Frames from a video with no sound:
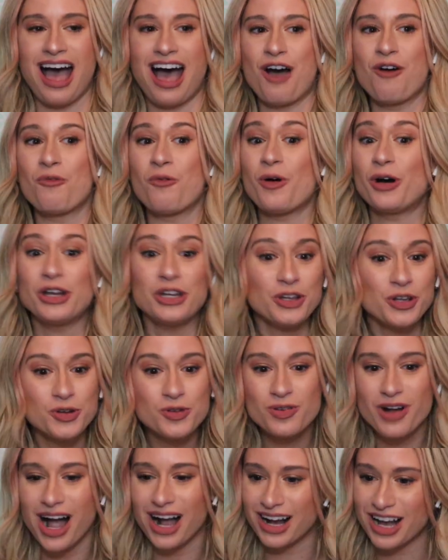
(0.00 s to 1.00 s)
What do
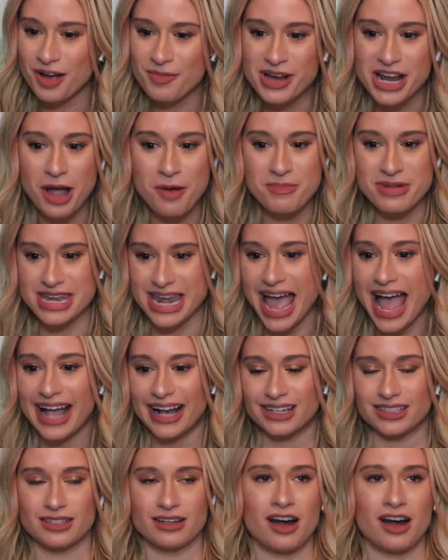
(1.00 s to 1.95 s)
you got coming up next?